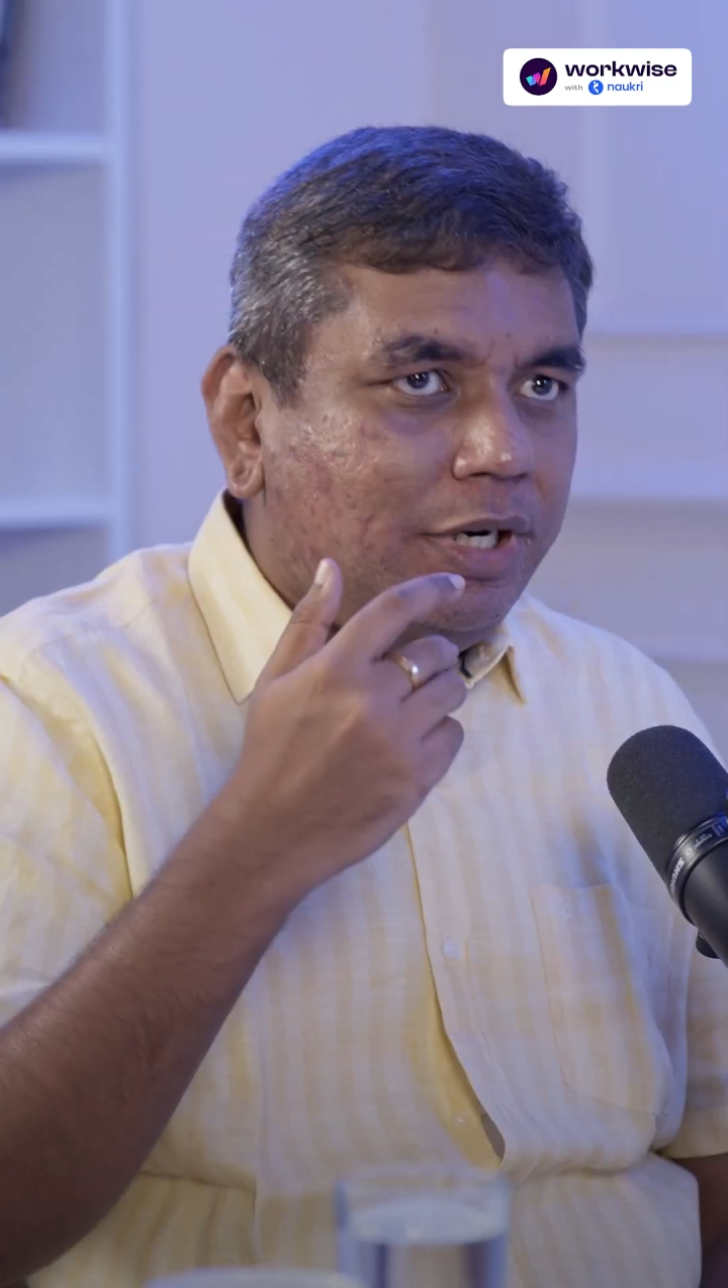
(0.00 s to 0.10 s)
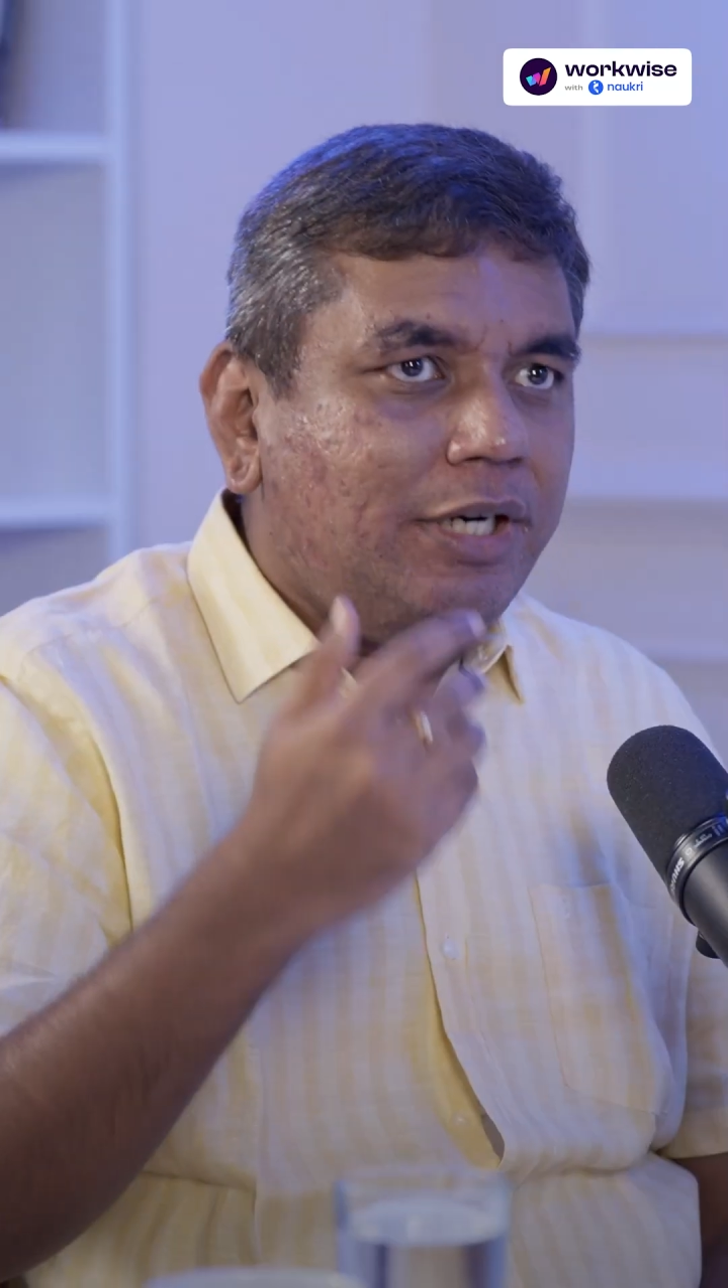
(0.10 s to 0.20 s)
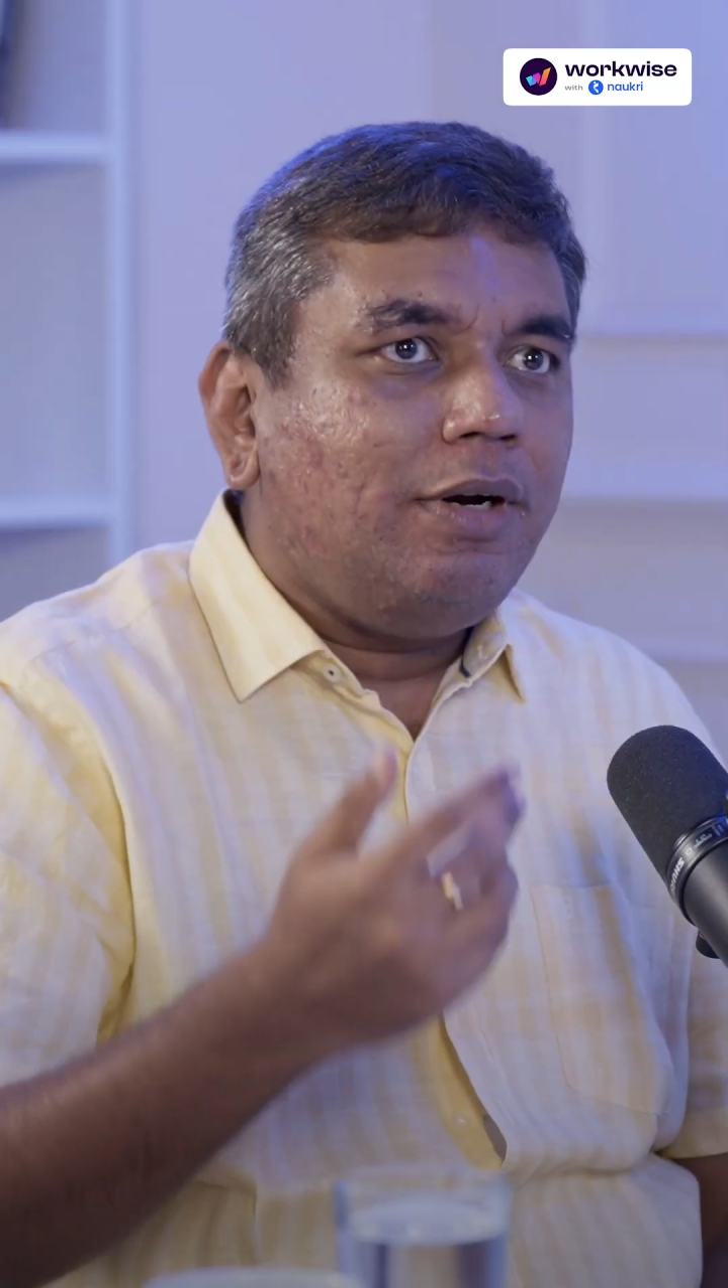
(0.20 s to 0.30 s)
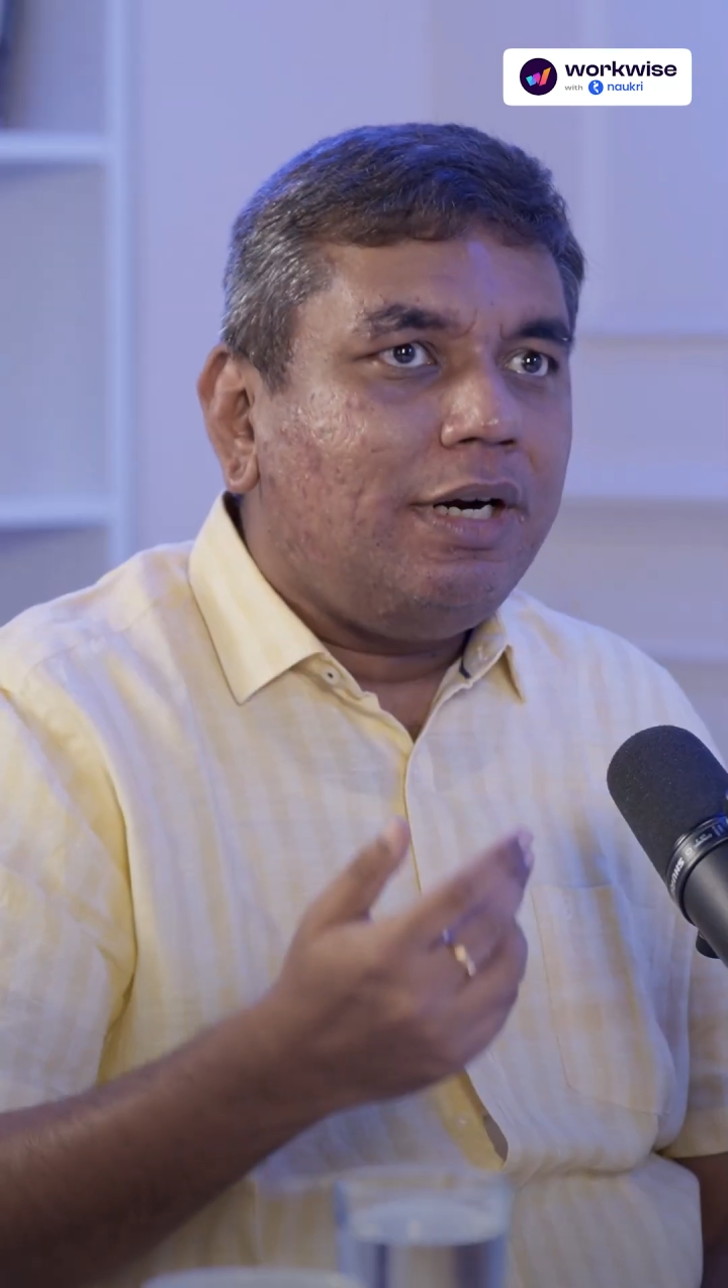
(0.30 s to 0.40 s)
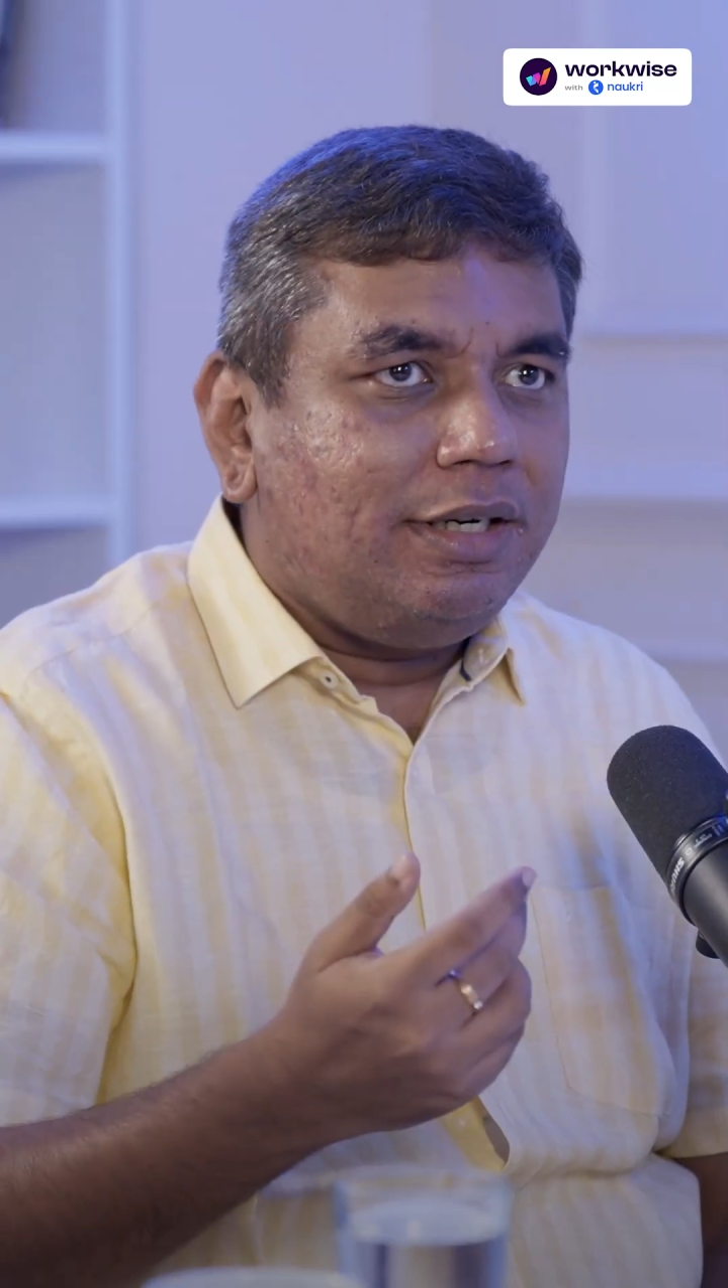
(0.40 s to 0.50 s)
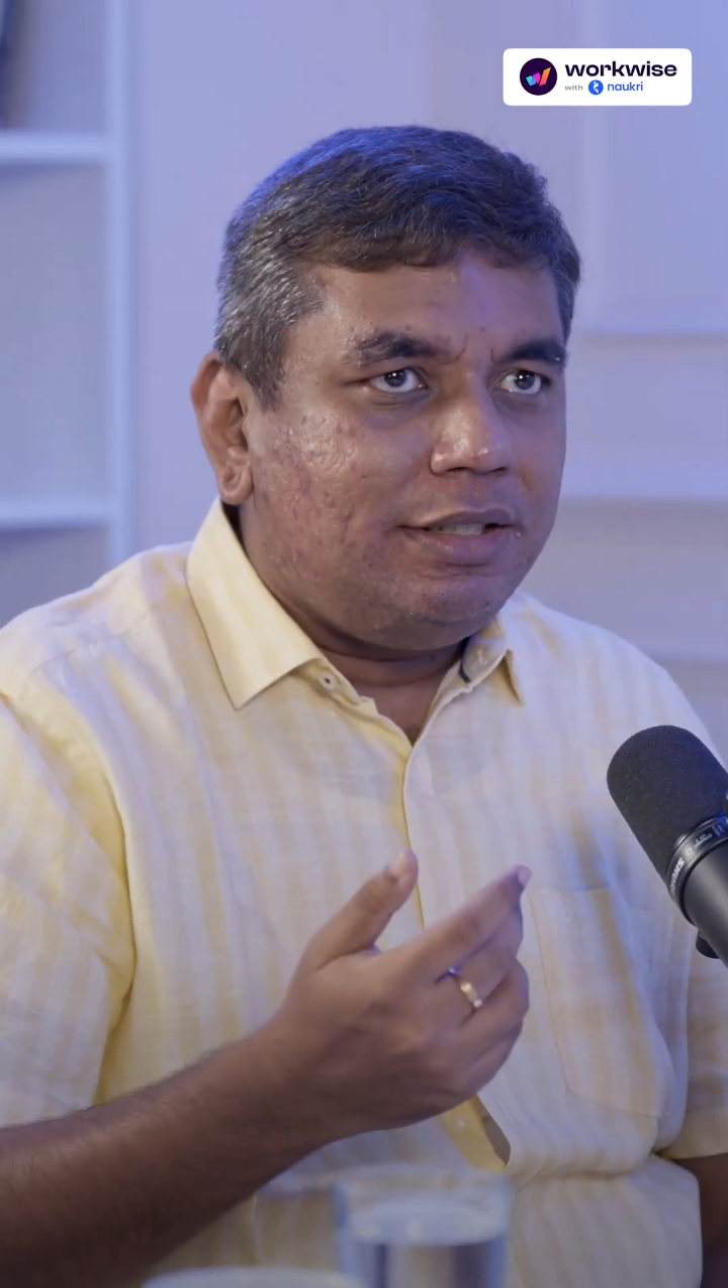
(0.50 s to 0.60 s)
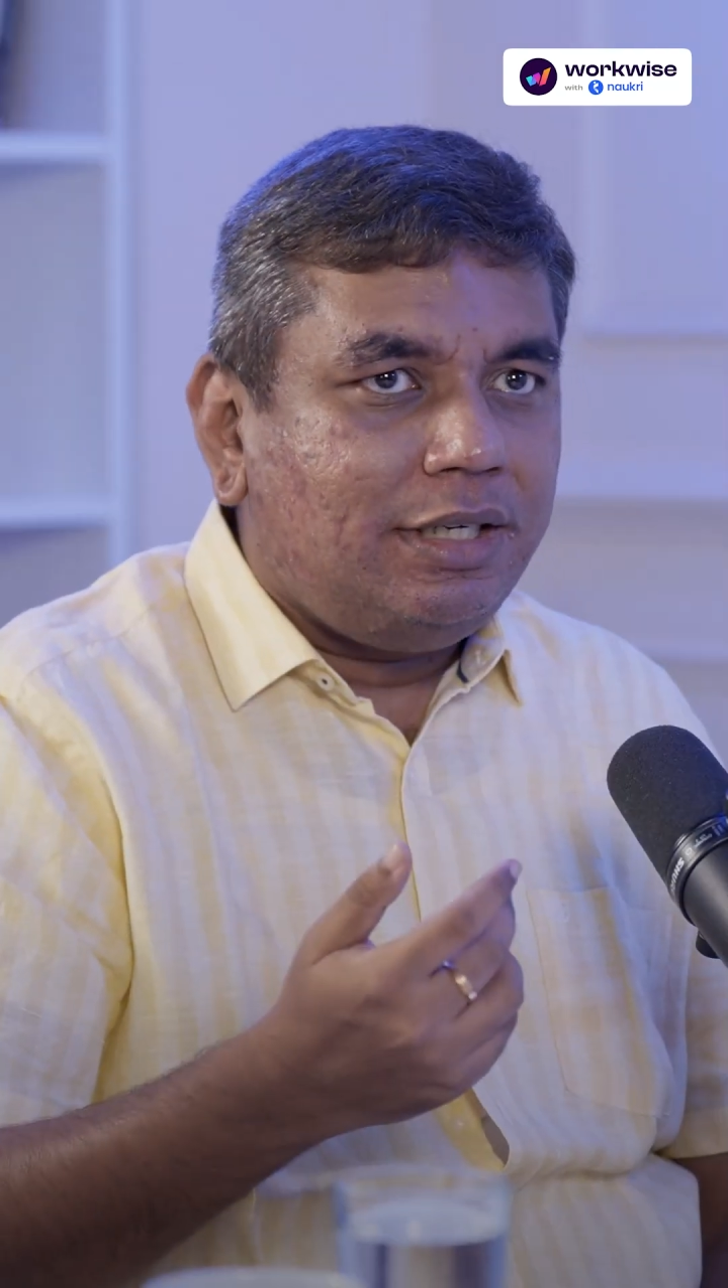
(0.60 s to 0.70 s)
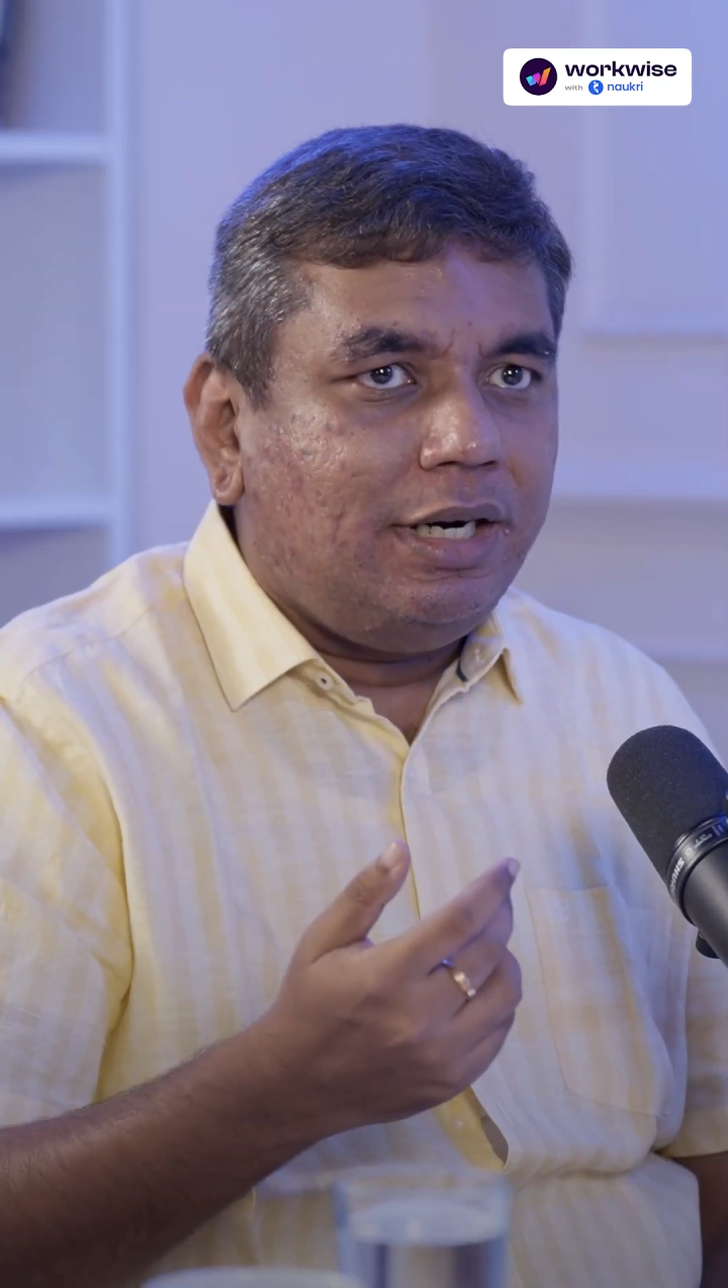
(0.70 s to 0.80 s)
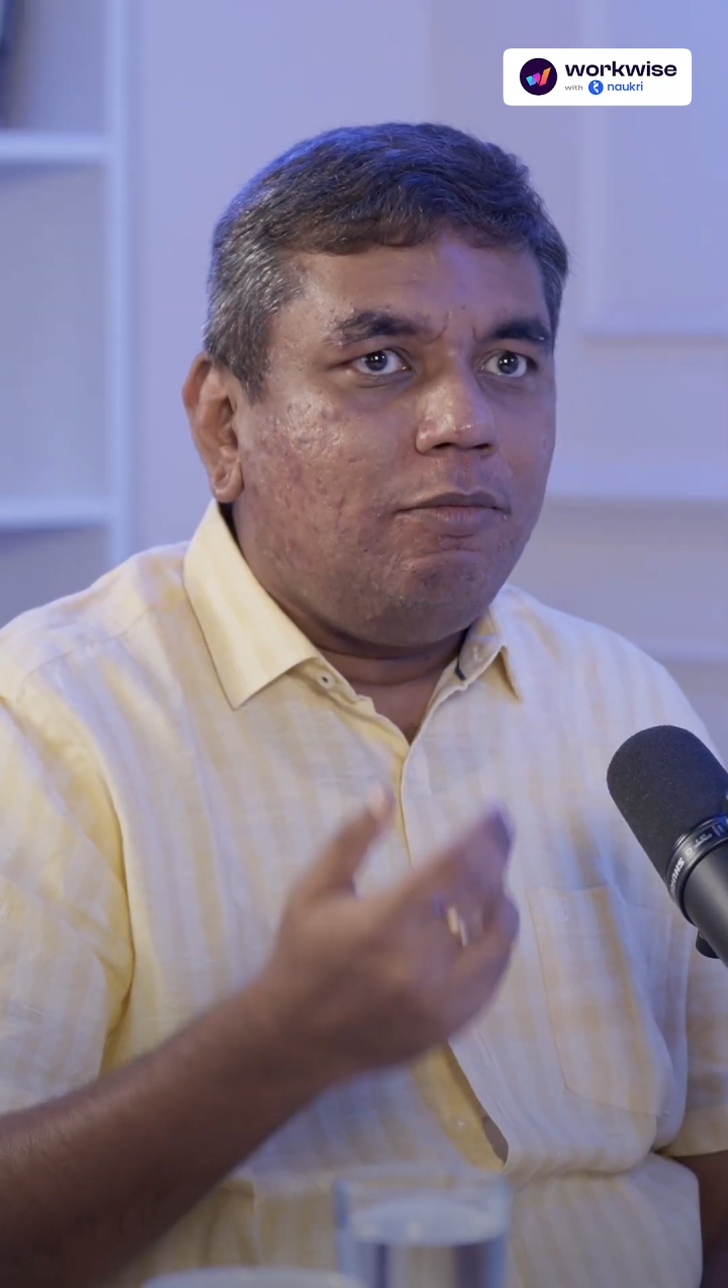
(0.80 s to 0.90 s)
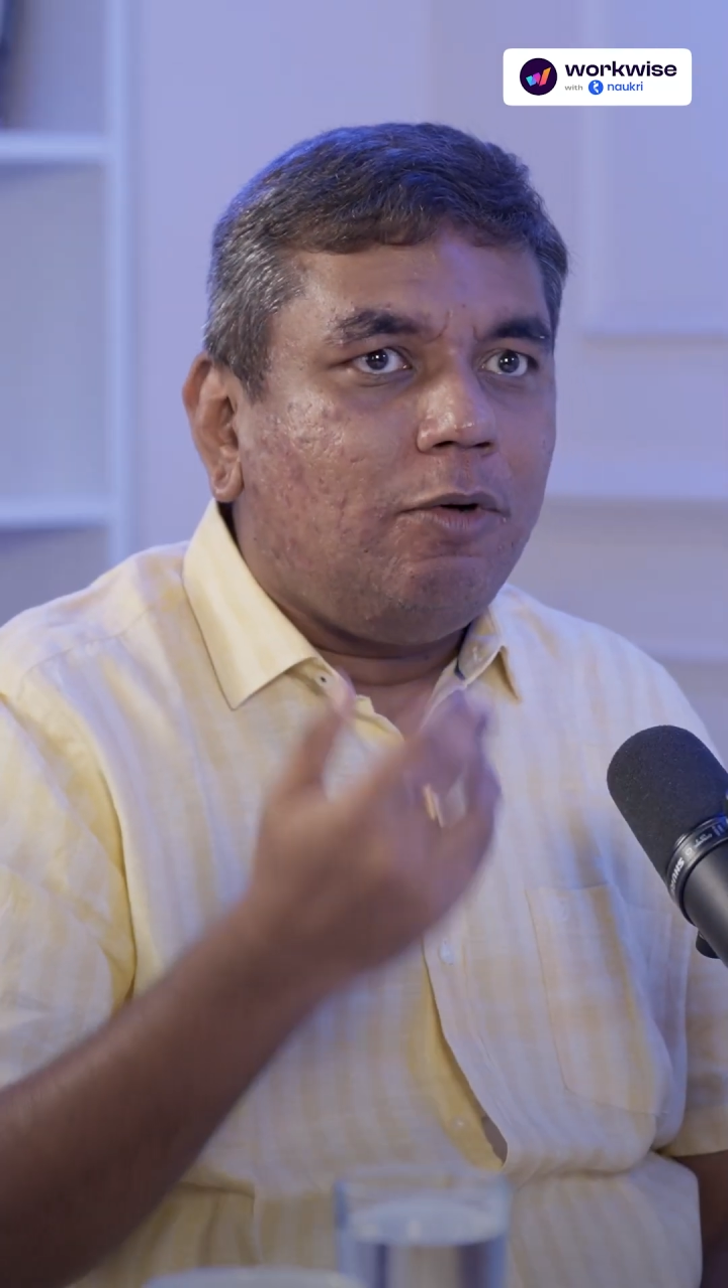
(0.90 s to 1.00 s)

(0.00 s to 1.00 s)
You need to understand